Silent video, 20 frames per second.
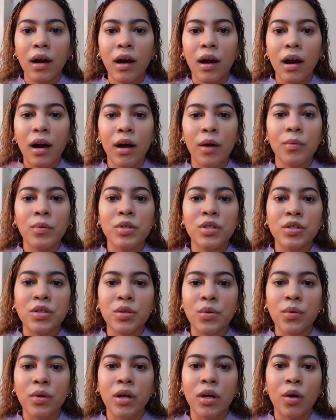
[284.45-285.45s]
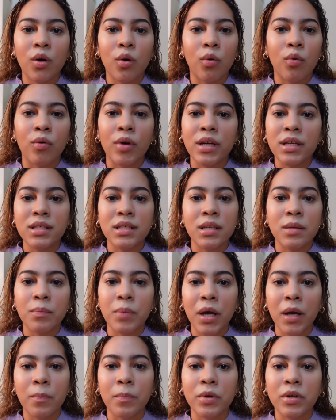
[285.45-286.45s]
I was doing crazy
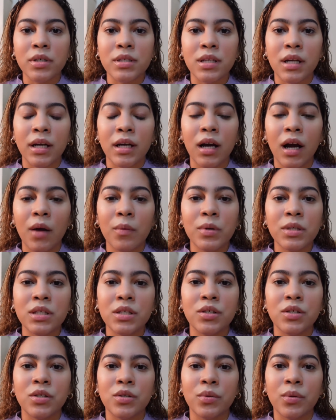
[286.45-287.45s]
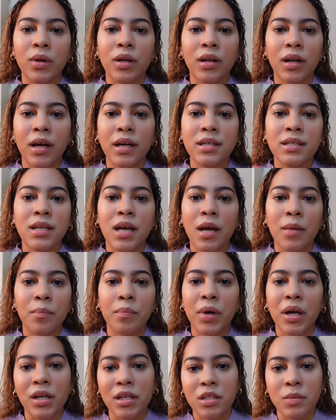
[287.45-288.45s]
papers. Like, I wasn't doing like
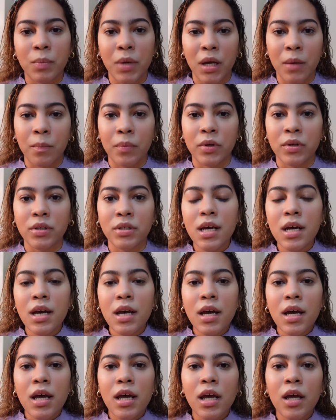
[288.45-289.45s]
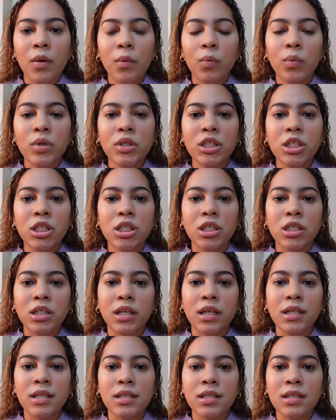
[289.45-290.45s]
10-page papers. It was
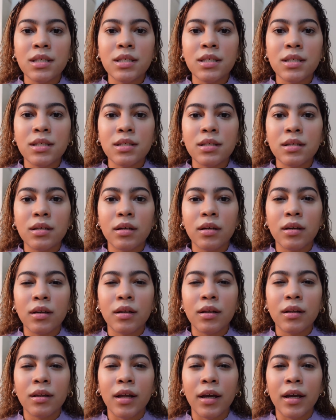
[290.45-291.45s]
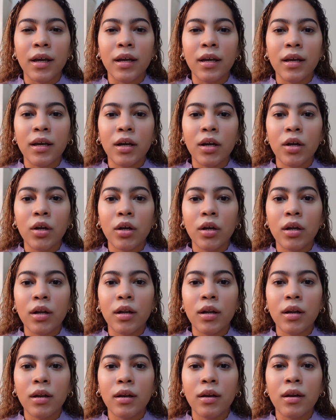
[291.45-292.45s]
just like
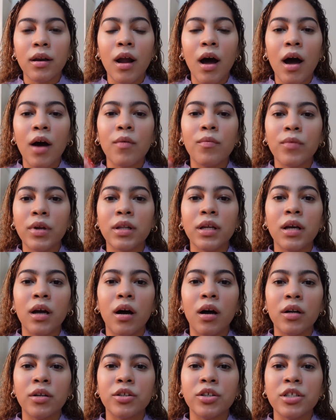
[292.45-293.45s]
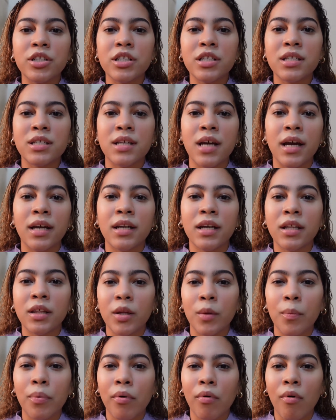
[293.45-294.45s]
not really understanding
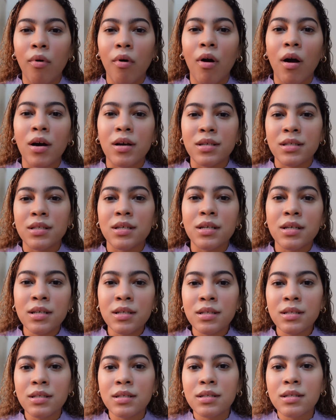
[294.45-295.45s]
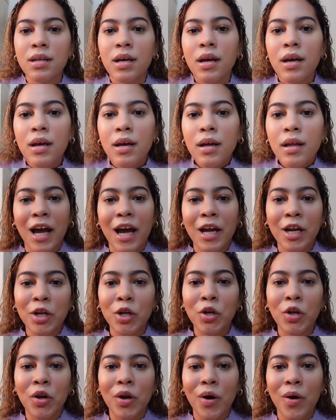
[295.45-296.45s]
the process. I
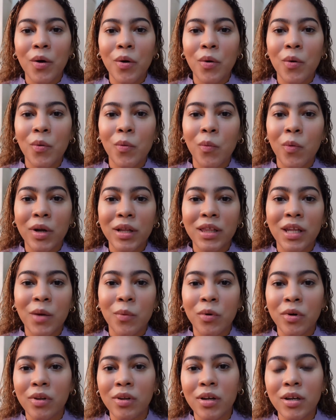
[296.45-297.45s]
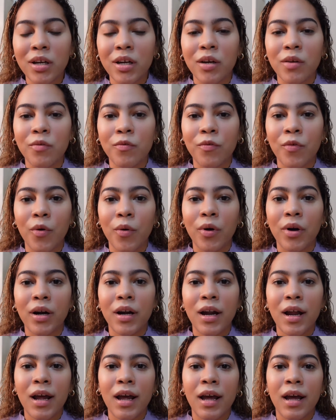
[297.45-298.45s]
didn't know what they were looking for,
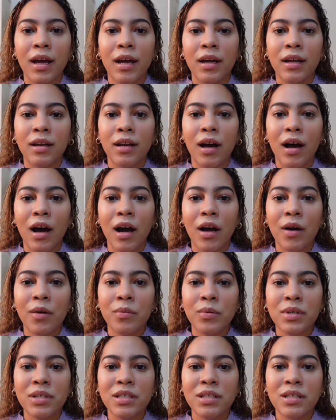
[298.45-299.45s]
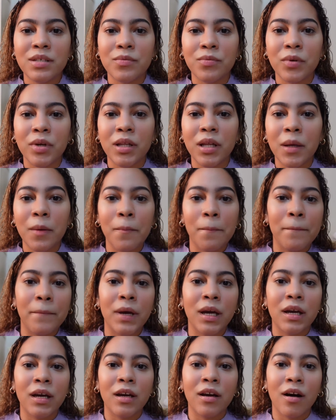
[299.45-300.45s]
and I was really
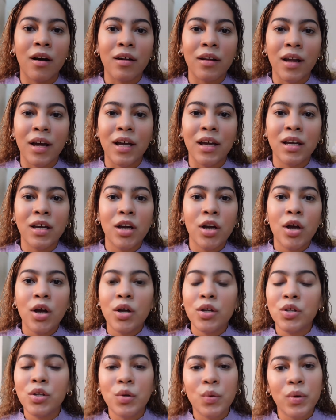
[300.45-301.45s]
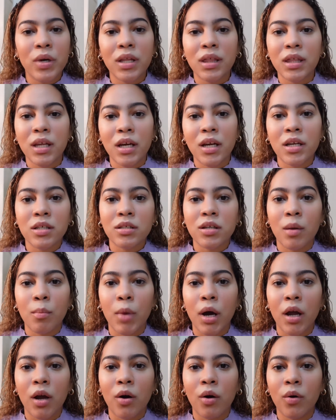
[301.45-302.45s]
big on like doing things on
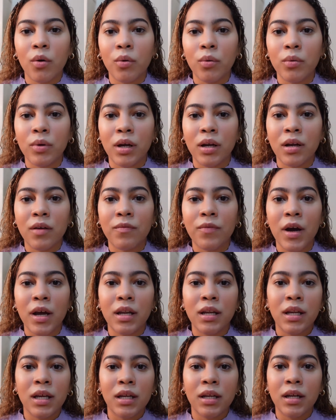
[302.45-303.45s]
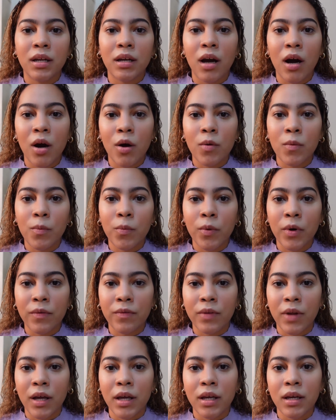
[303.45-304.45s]
my own, and if I needed help
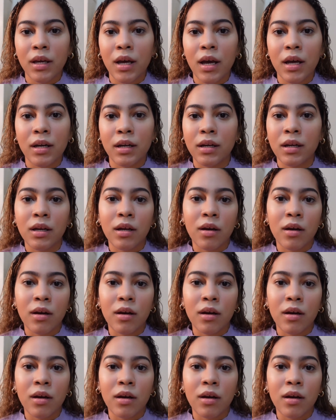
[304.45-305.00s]
with like editing